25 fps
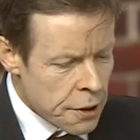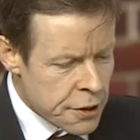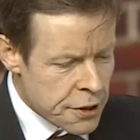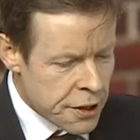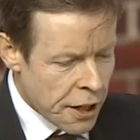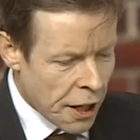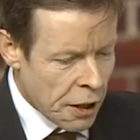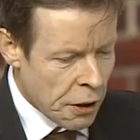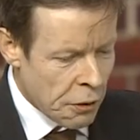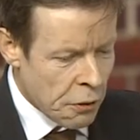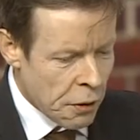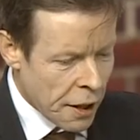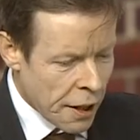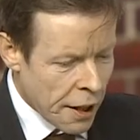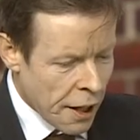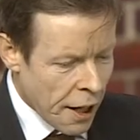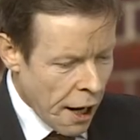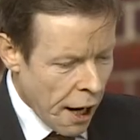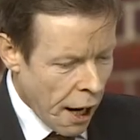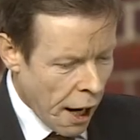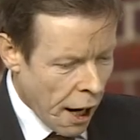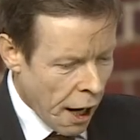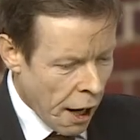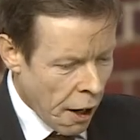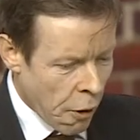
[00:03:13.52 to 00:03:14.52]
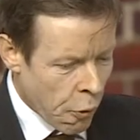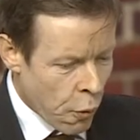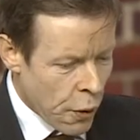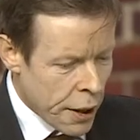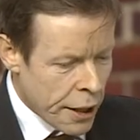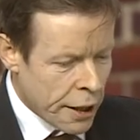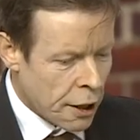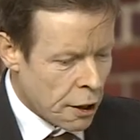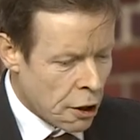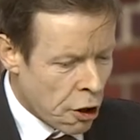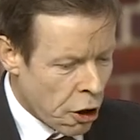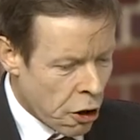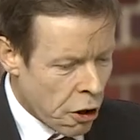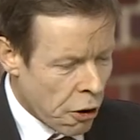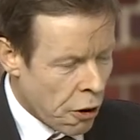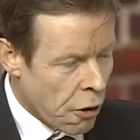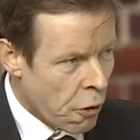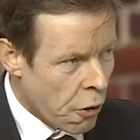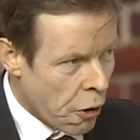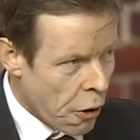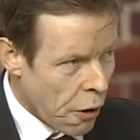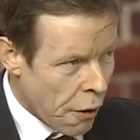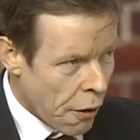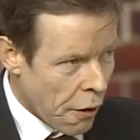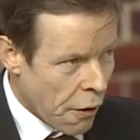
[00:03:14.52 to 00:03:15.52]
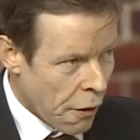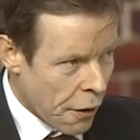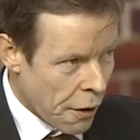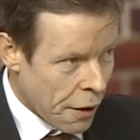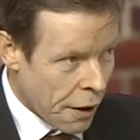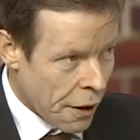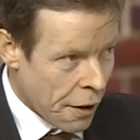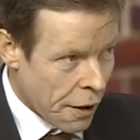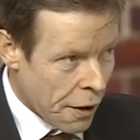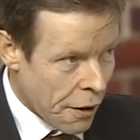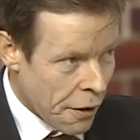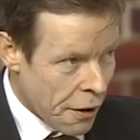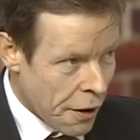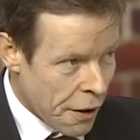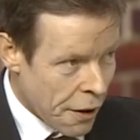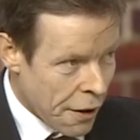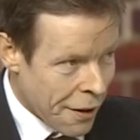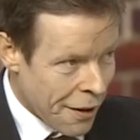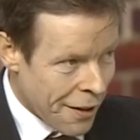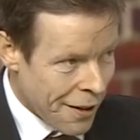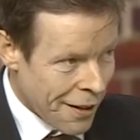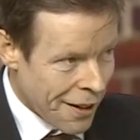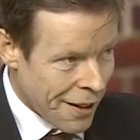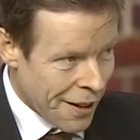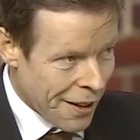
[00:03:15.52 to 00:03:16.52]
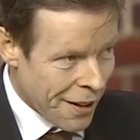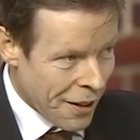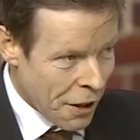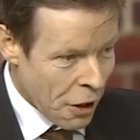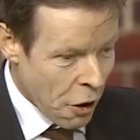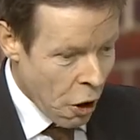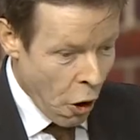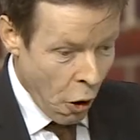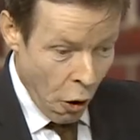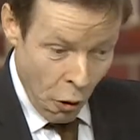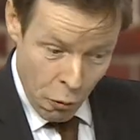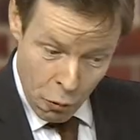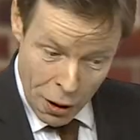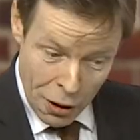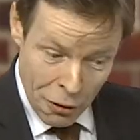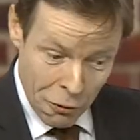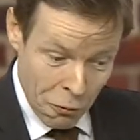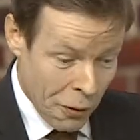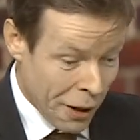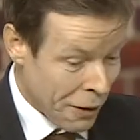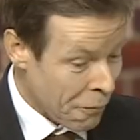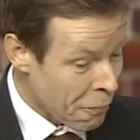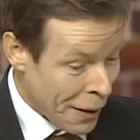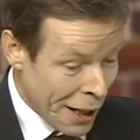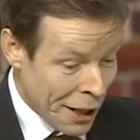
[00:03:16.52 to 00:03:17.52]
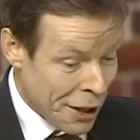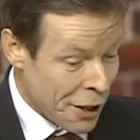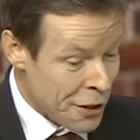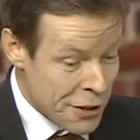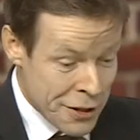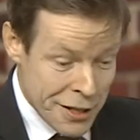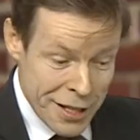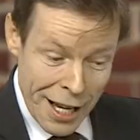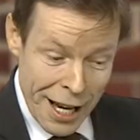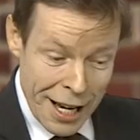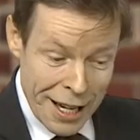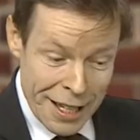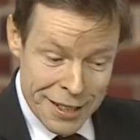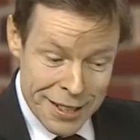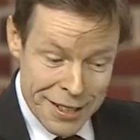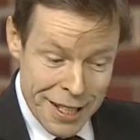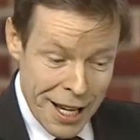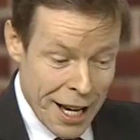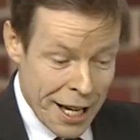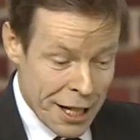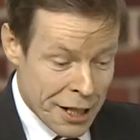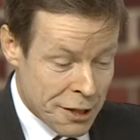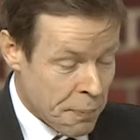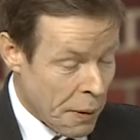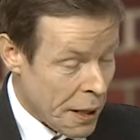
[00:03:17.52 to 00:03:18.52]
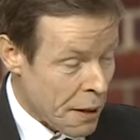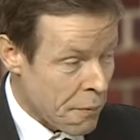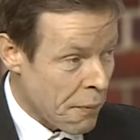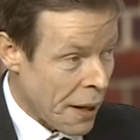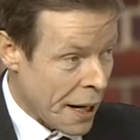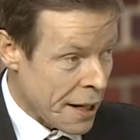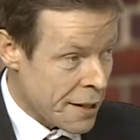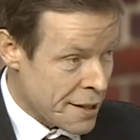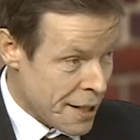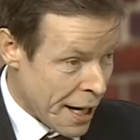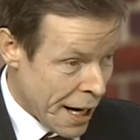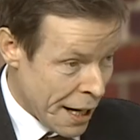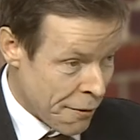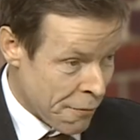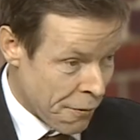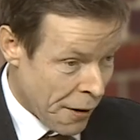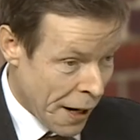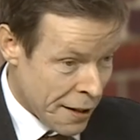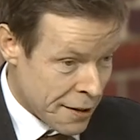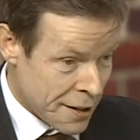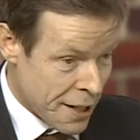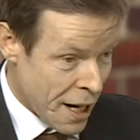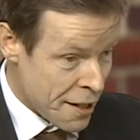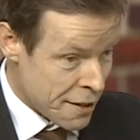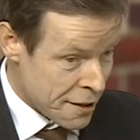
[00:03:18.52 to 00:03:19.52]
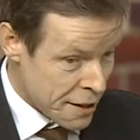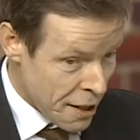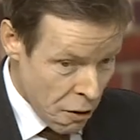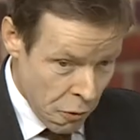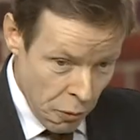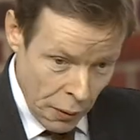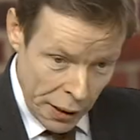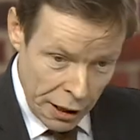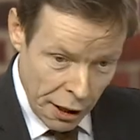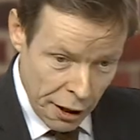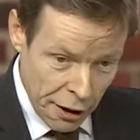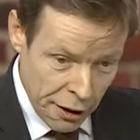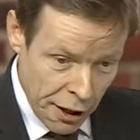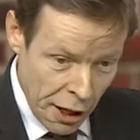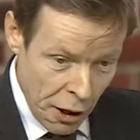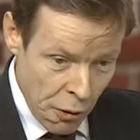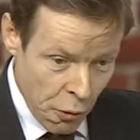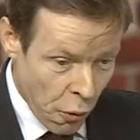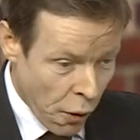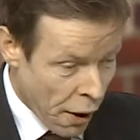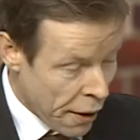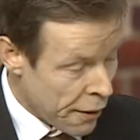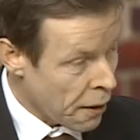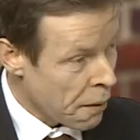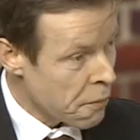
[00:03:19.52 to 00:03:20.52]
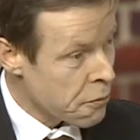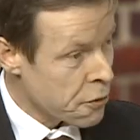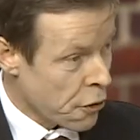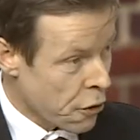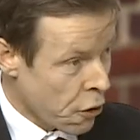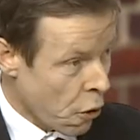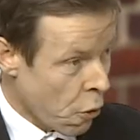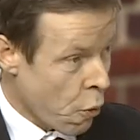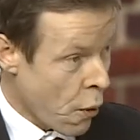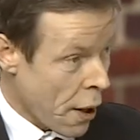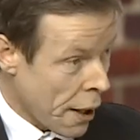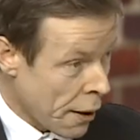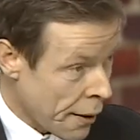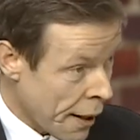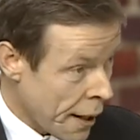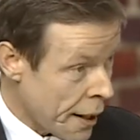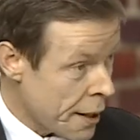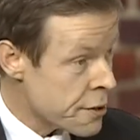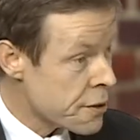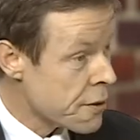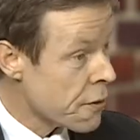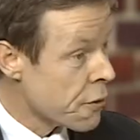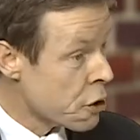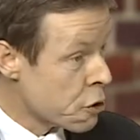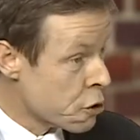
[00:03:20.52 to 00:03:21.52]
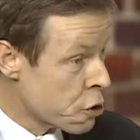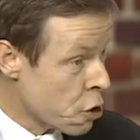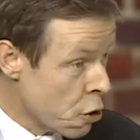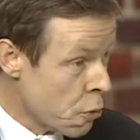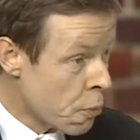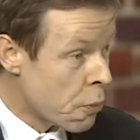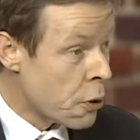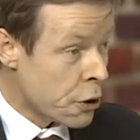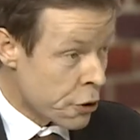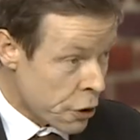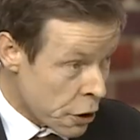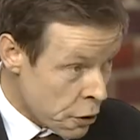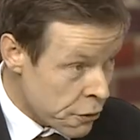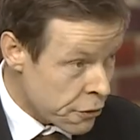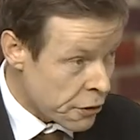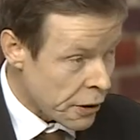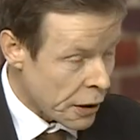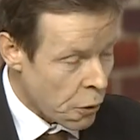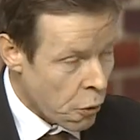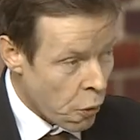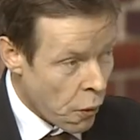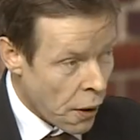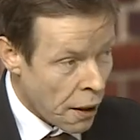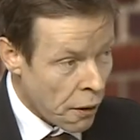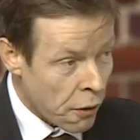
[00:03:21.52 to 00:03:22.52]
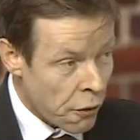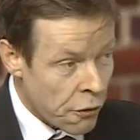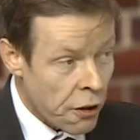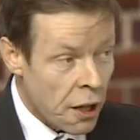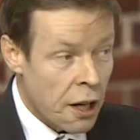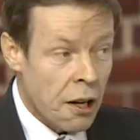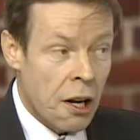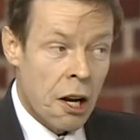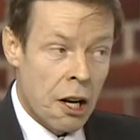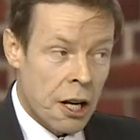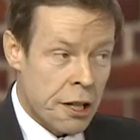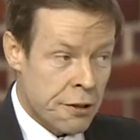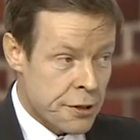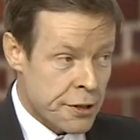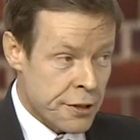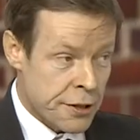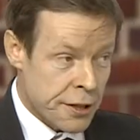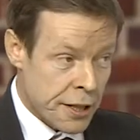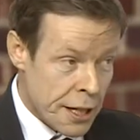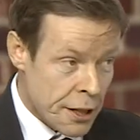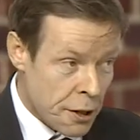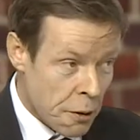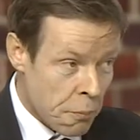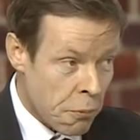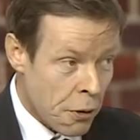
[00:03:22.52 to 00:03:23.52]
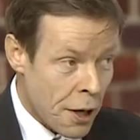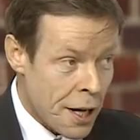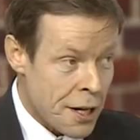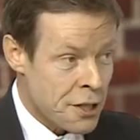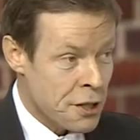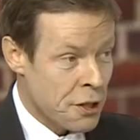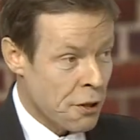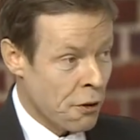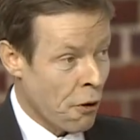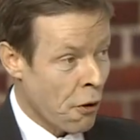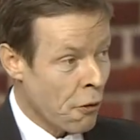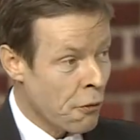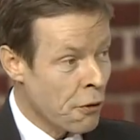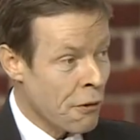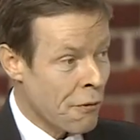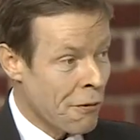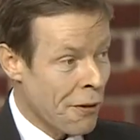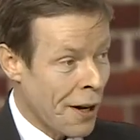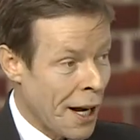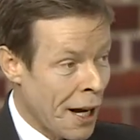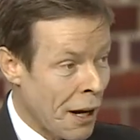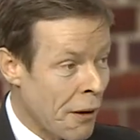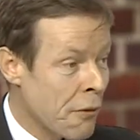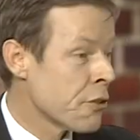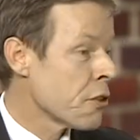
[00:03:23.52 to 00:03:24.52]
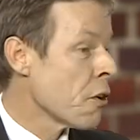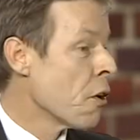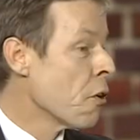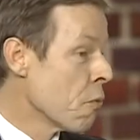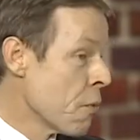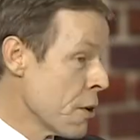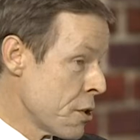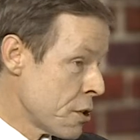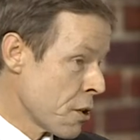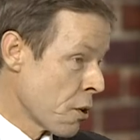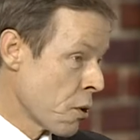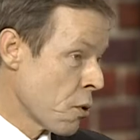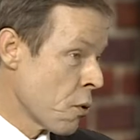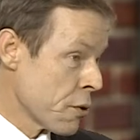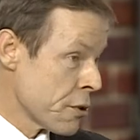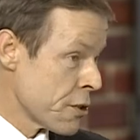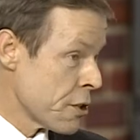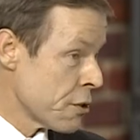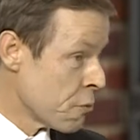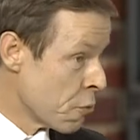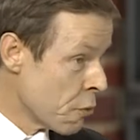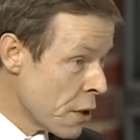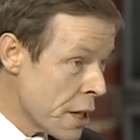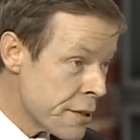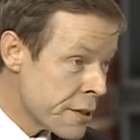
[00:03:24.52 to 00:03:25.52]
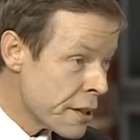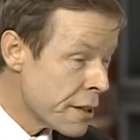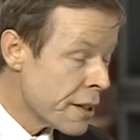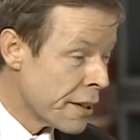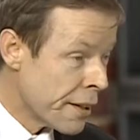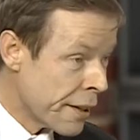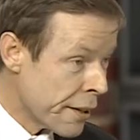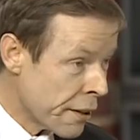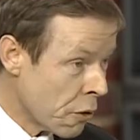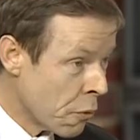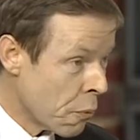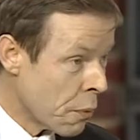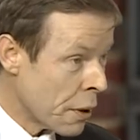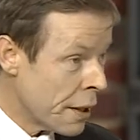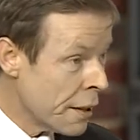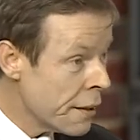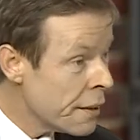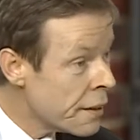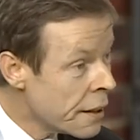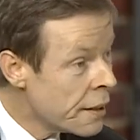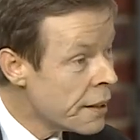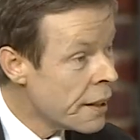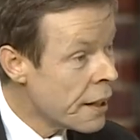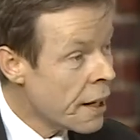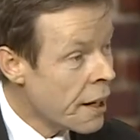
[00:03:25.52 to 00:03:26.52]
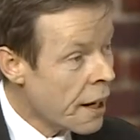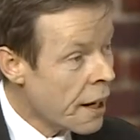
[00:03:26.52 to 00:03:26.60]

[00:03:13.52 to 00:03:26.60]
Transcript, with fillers: So uh, we. How do you know it's all going to be still working though? Oh, well, because it's, it's been maintained fantastic. We can go right up to the wellheads of the two producing wells and see the pressure on the valves, which of course has risen a little bit